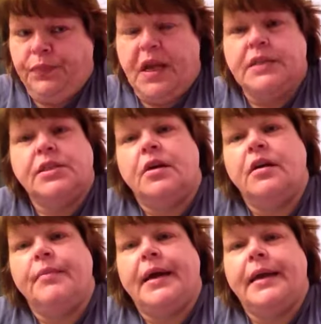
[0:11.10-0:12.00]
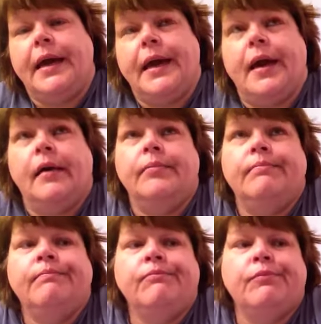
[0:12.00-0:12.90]
I started my day out
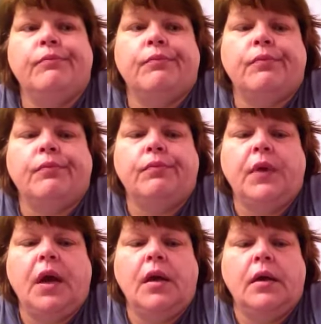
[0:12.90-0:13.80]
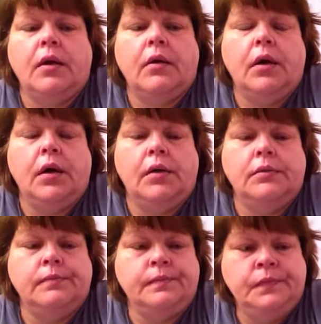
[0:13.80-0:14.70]
kind
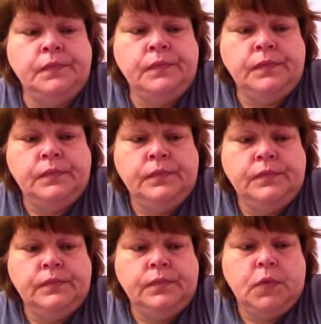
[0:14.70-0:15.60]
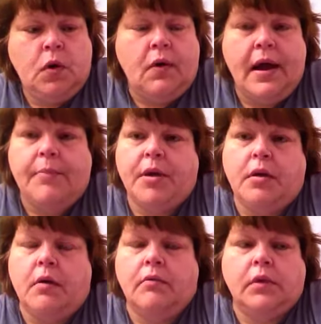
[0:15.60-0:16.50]
of
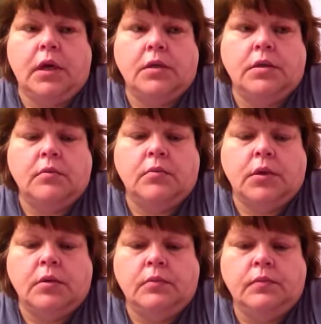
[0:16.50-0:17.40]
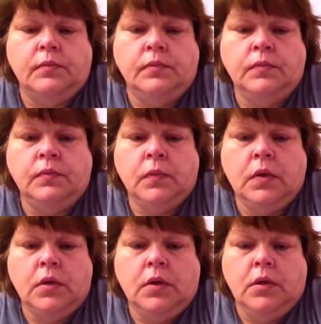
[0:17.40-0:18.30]
crappy. I've got some,
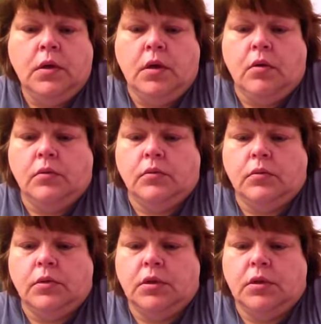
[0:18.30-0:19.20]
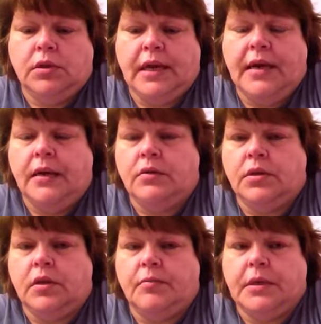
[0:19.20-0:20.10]
sad news
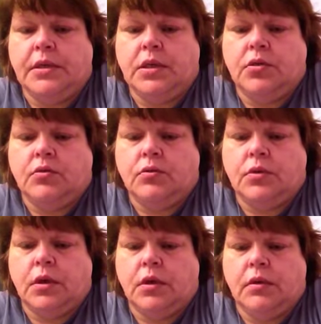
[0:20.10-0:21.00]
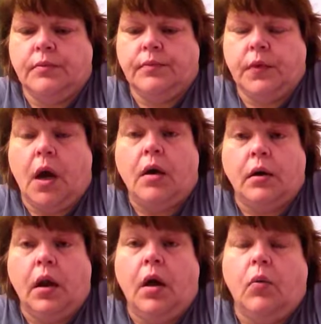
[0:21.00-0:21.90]
stuff. My sister's gotten
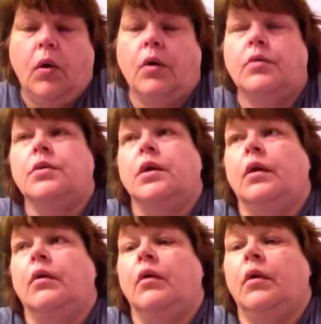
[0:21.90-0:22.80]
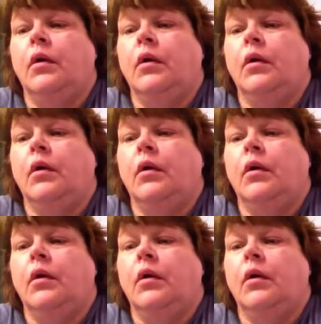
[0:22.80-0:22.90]
a lot worse, and,